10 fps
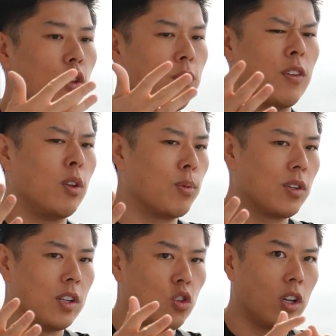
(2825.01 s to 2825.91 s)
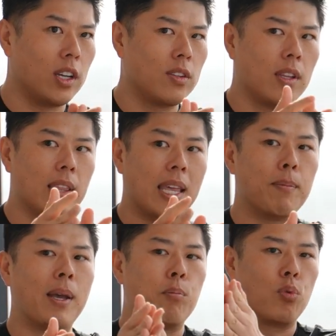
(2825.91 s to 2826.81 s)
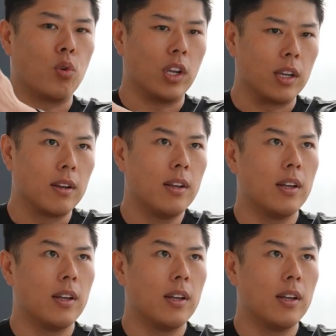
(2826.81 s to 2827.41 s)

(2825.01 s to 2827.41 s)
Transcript: than 50% chance they might bring